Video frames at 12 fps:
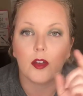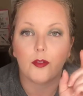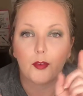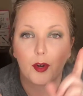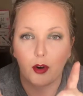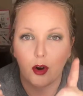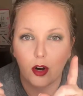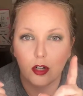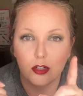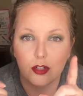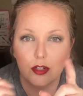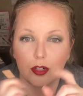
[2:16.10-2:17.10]
For your
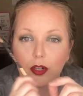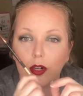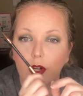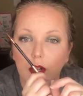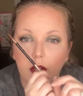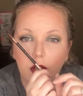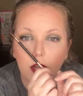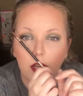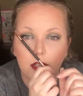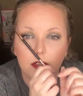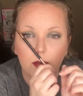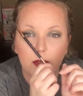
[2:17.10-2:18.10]
arch,
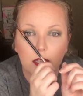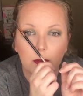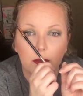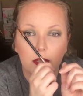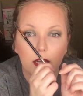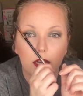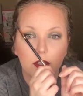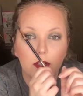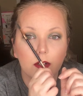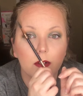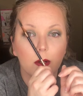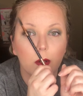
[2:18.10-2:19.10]
it's going to be the edge of
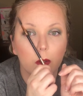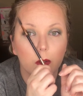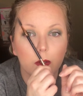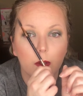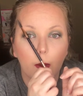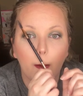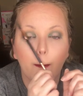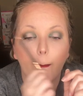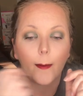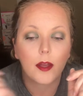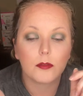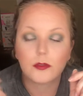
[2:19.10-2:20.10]
your nose.
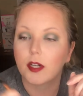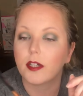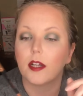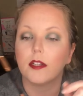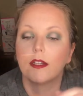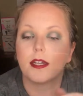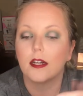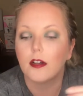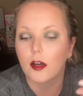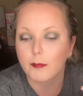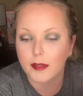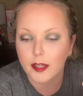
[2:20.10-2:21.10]
Try not to get it
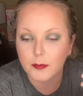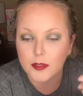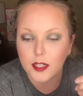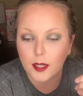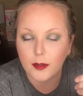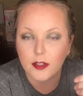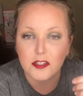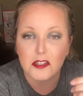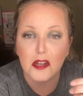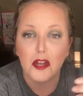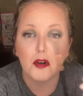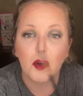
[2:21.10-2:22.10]
on my lipstick because it's
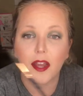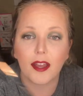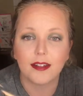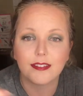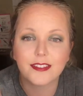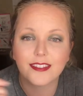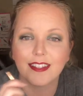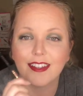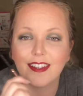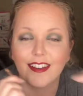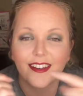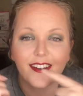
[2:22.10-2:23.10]
not dry yet.
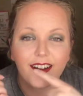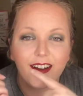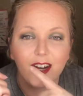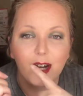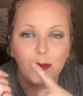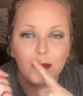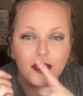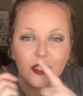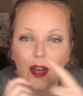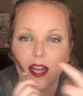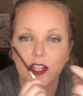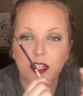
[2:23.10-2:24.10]
So
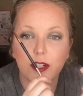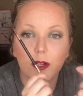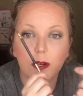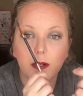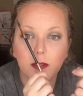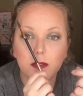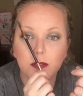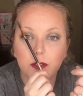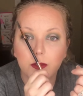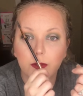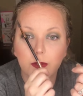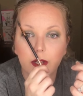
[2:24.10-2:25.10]
edge of your nose
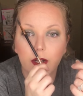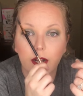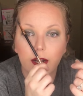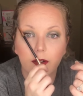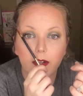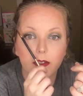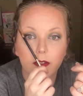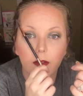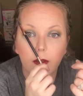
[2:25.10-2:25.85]
through your iris.